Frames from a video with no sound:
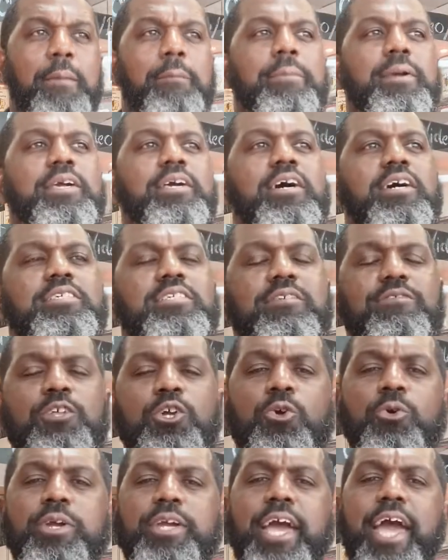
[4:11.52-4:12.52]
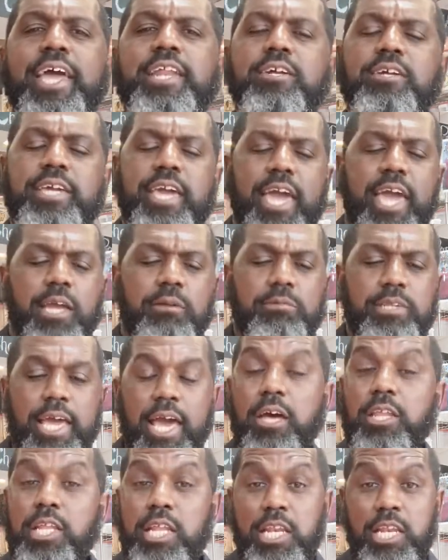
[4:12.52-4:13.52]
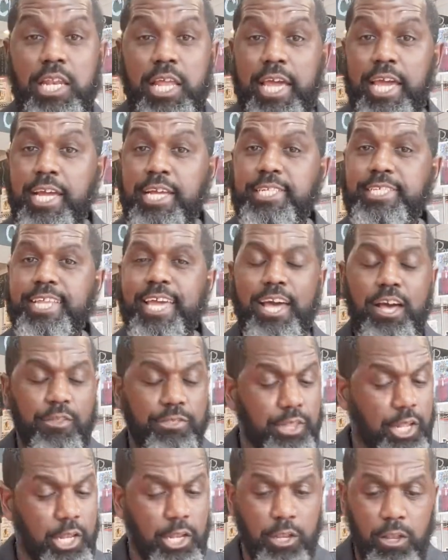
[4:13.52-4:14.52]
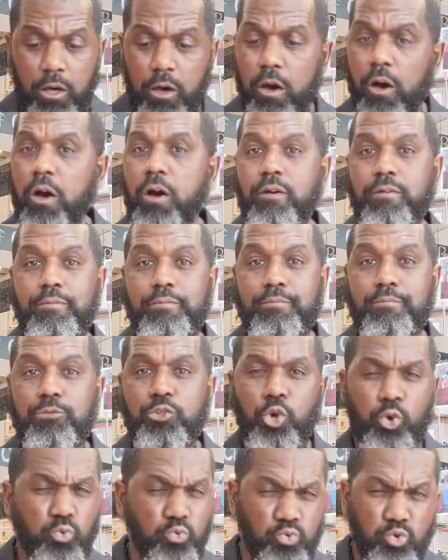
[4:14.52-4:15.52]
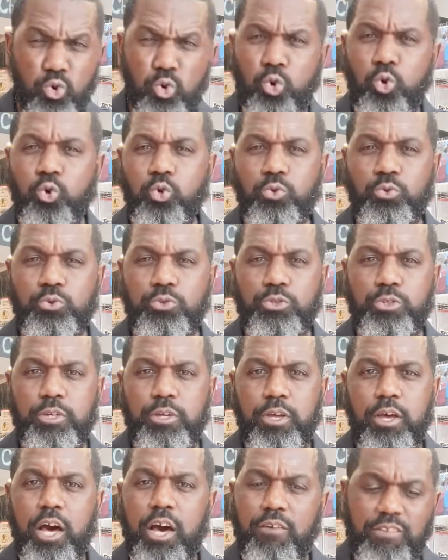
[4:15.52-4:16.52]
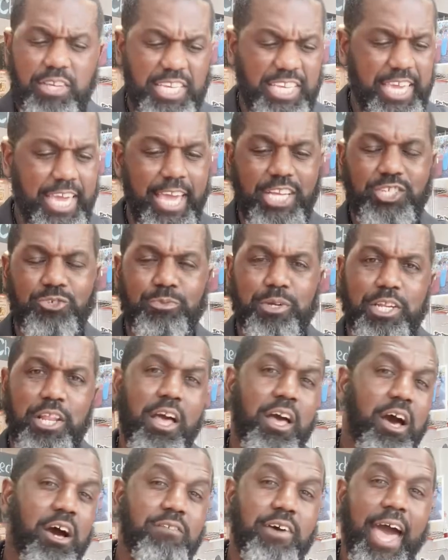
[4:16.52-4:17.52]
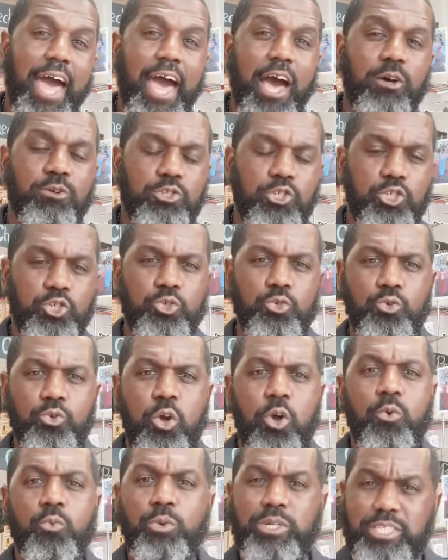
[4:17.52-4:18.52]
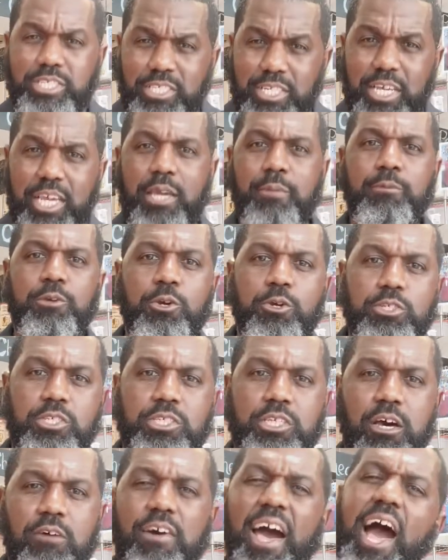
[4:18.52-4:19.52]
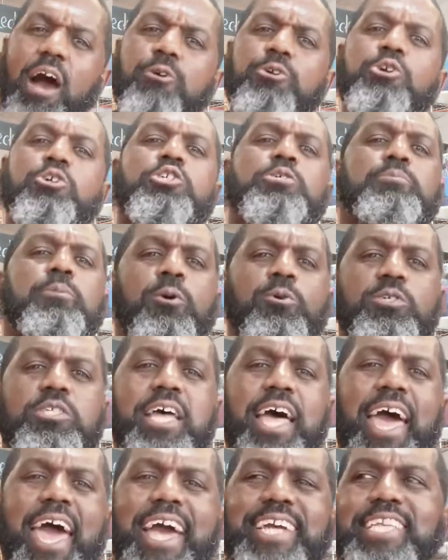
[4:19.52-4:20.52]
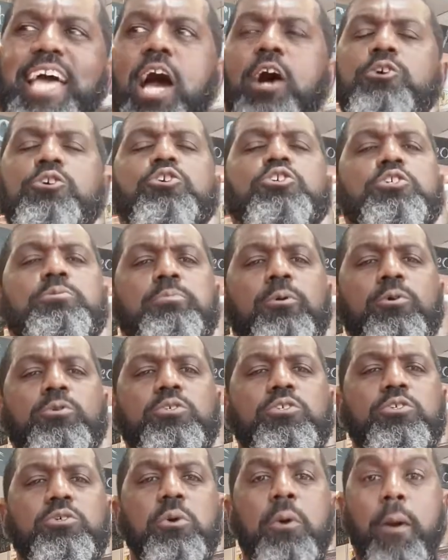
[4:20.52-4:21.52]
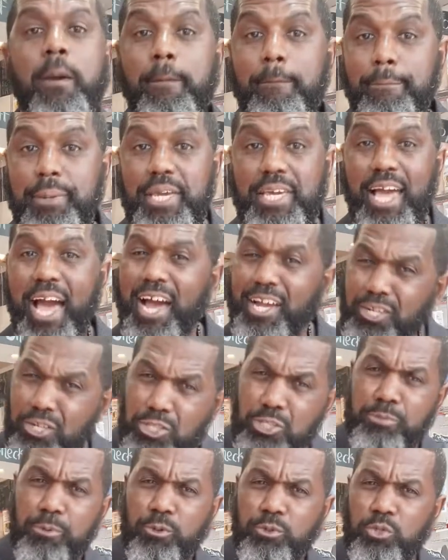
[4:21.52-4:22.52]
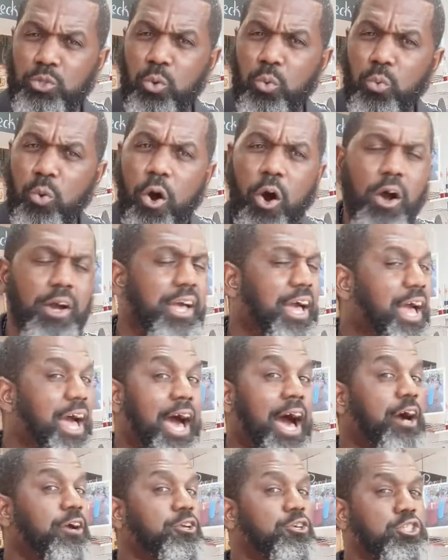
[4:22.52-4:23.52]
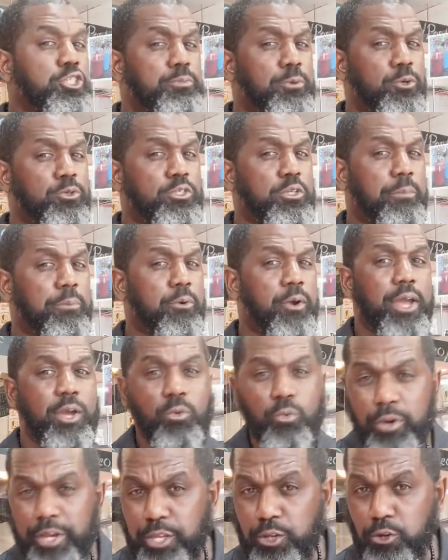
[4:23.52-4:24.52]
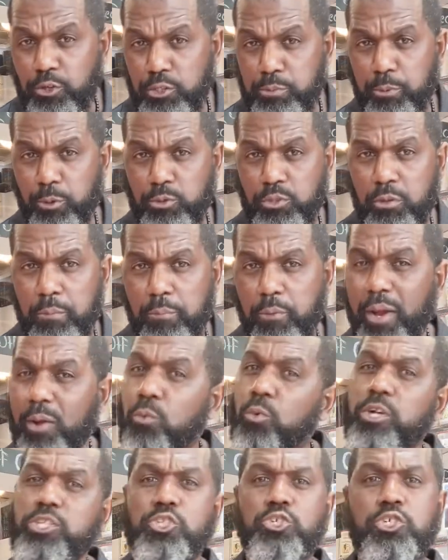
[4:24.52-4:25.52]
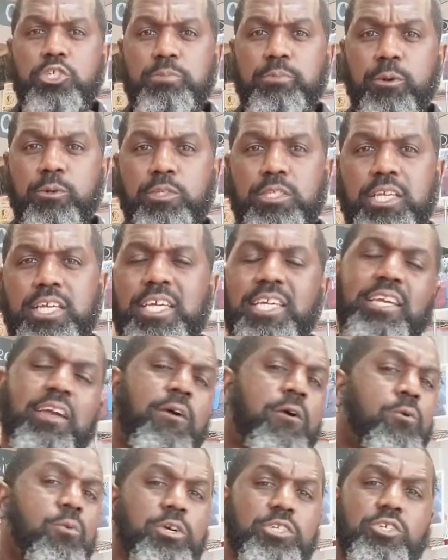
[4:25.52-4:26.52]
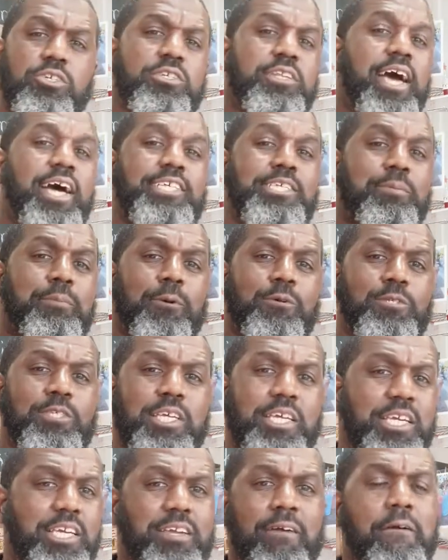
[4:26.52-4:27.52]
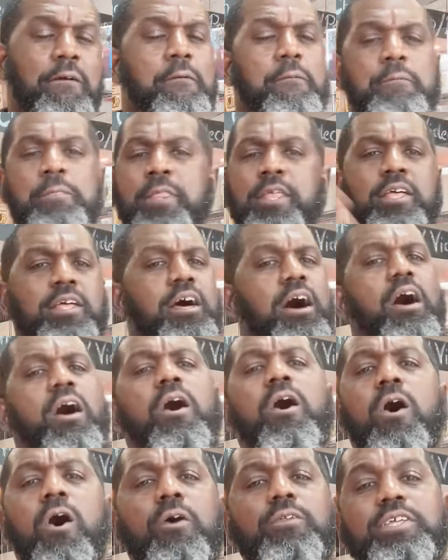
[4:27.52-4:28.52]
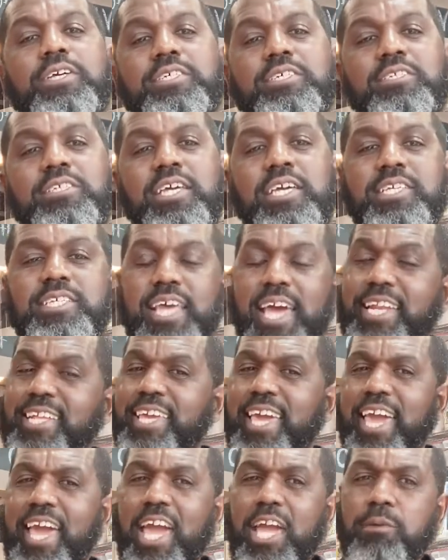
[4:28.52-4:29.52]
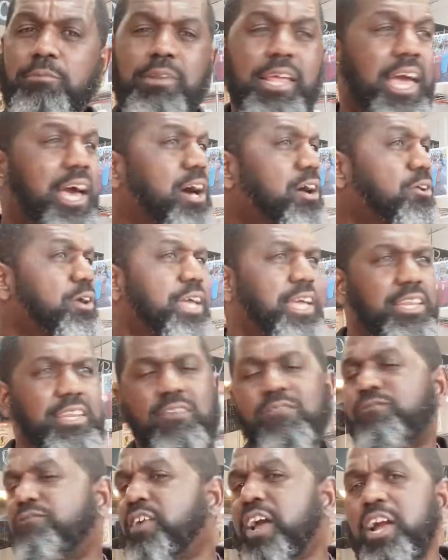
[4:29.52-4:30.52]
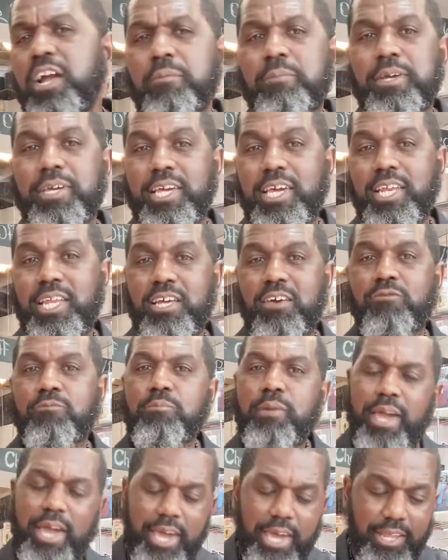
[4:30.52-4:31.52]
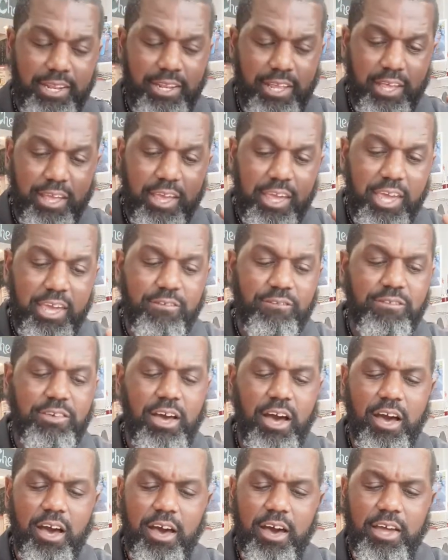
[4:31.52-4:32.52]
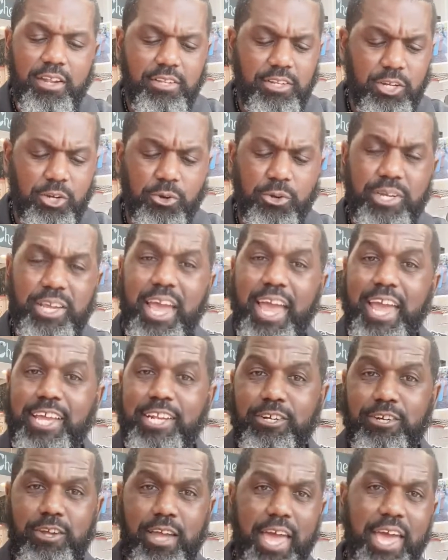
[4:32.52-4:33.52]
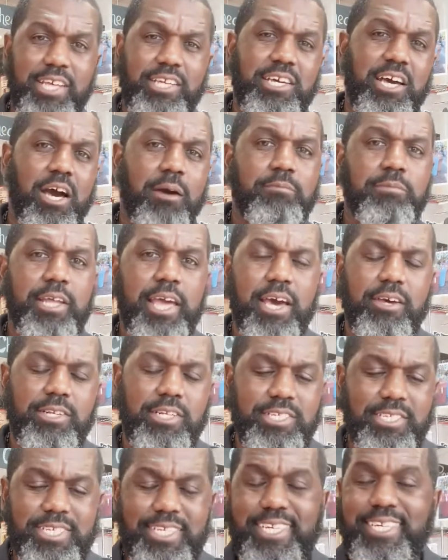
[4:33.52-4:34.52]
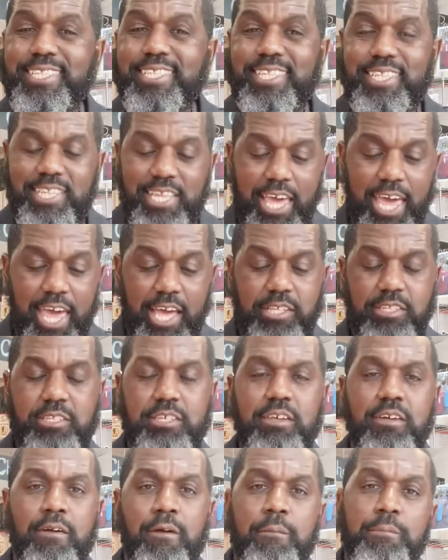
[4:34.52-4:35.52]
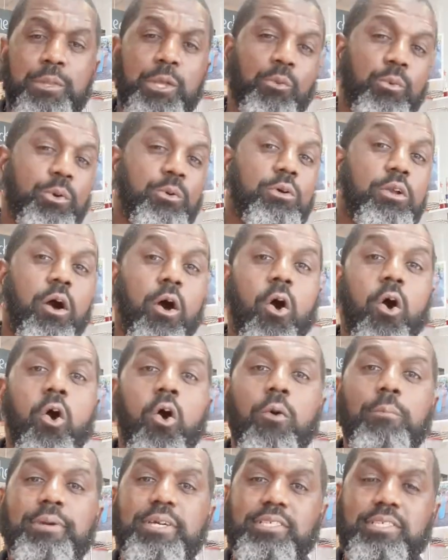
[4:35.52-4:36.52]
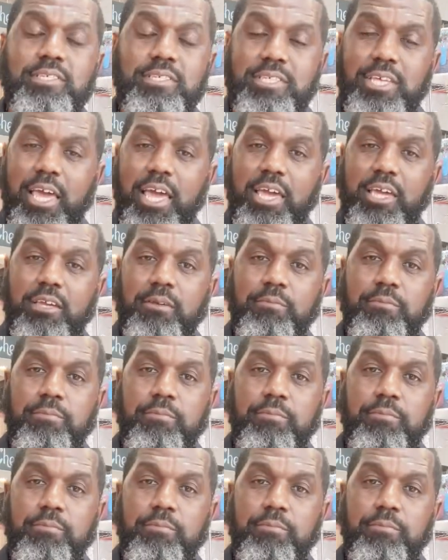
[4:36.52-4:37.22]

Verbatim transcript: Because if the Creator came down and laid down the law, the rules of engagement, of how to redeem yourself, how you're supposed to act, how you're supposed to be, how you're supposed to walk, how you're supposed to pray, when you're supposed to pray, what you're supposed to eat, what you're not supposed to eat, all these things had came down in the very beginning of man. If God, the Creator, had come down and did that, then we would all be the same,